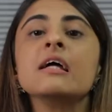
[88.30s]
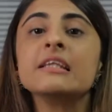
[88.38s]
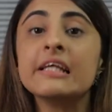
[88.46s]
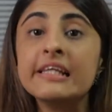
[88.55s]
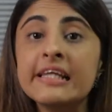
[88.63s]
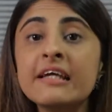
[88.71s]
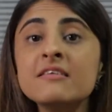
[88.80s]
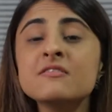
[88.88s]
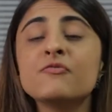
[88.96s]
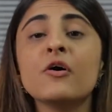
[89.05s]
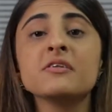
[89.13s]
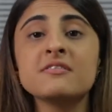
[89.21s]
The
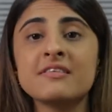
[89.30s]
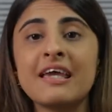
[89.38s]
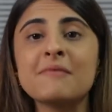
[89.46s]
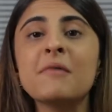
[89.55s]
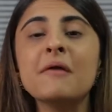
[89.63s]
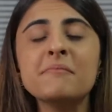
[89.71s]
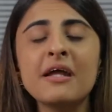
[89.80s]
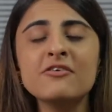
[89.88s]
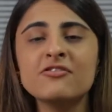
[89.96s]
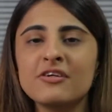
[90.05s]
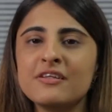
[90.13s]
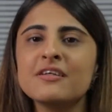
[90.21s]
links for the same are
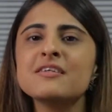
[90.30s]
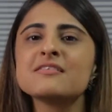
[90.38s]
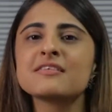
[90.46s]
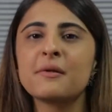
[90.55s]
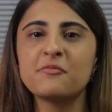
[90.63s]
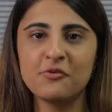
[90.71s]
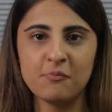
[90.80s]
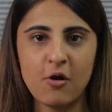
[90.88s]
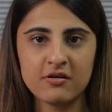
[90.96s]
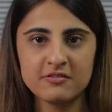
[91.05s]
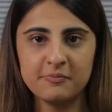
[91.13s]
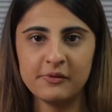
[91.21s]
mentioned in the description
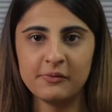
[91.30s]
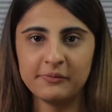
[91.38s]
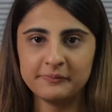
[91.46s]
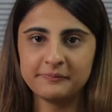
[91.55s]
box below.